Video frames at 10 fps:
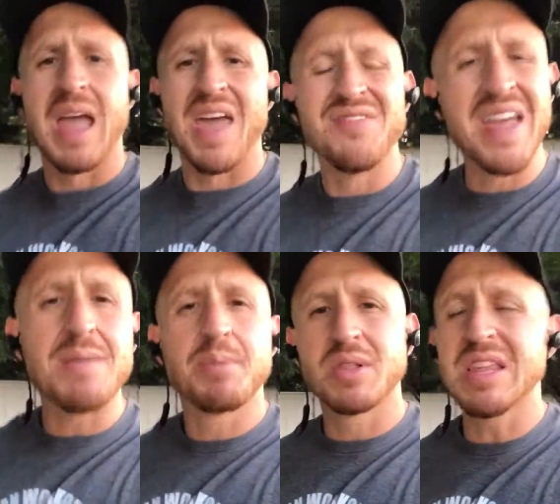and
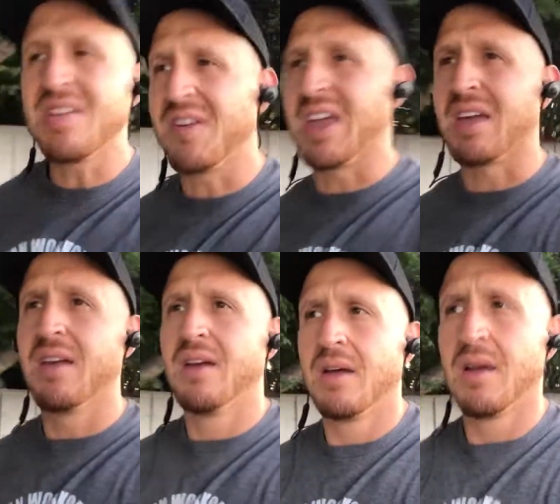then believing
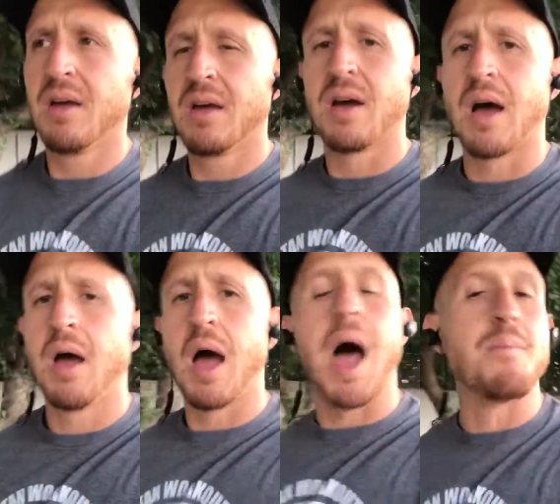
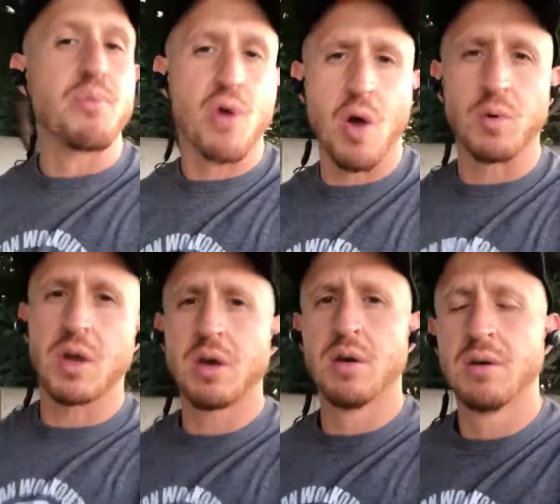I'm broke.
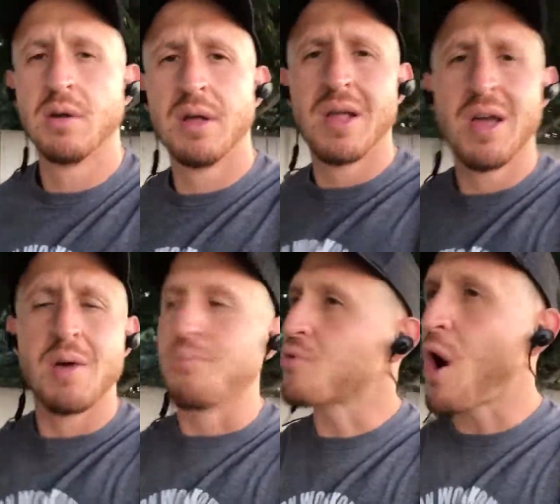
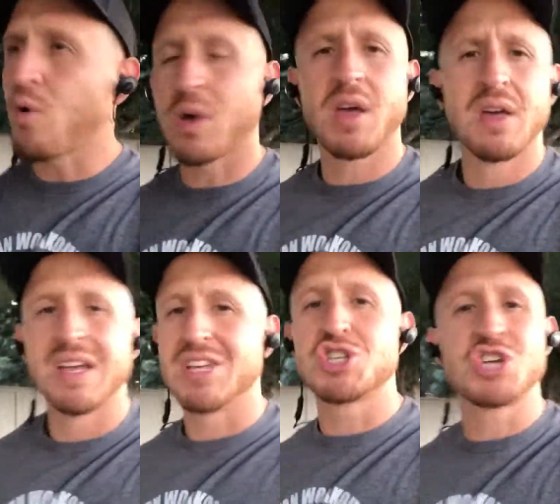Broke
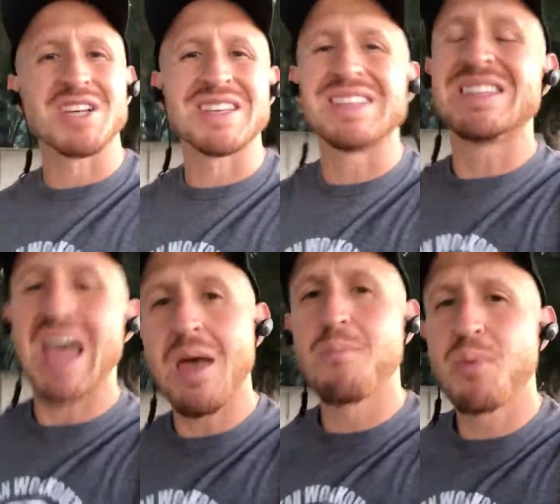is just a
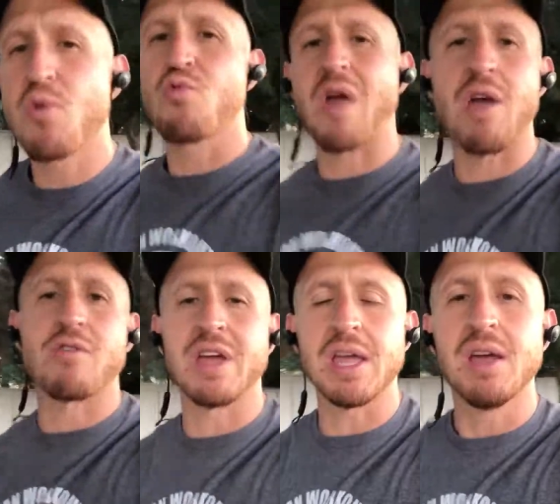
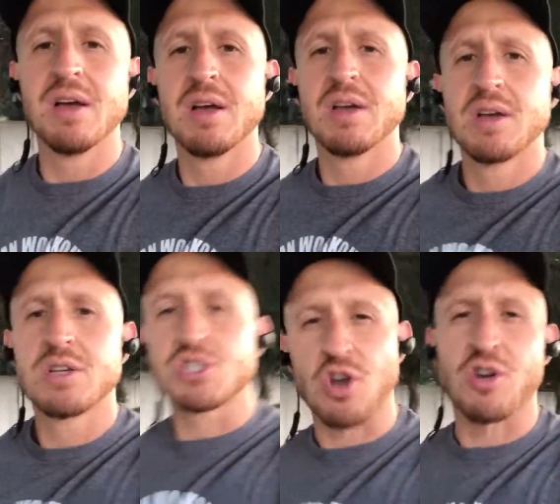temporary
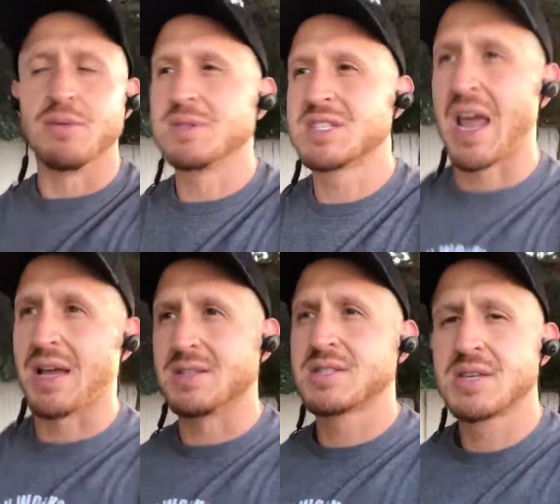
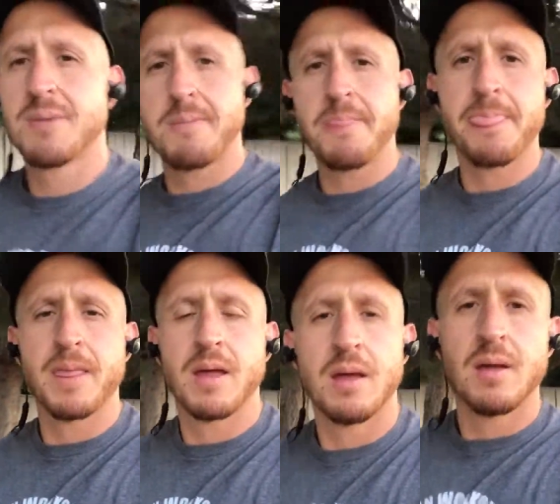circumstance.
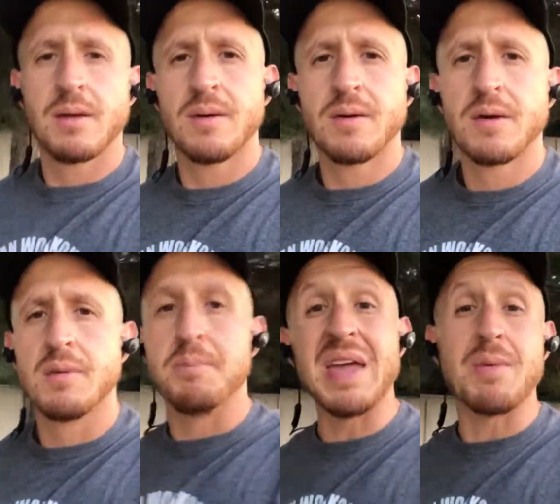
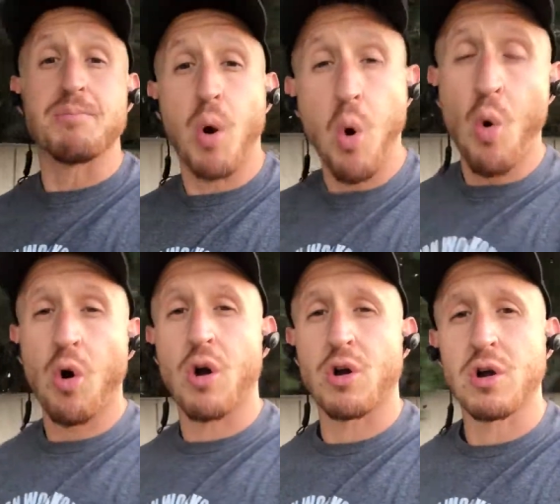Being
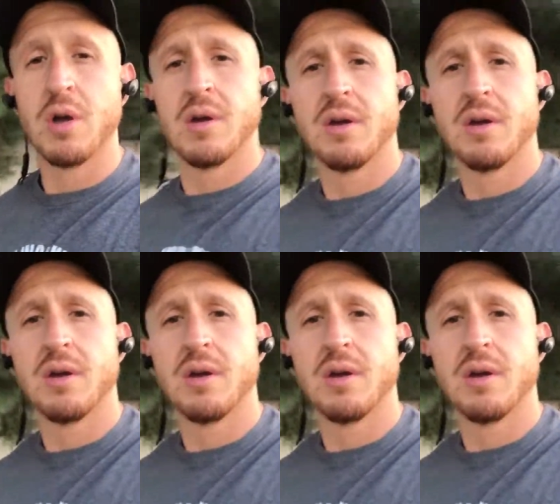poor,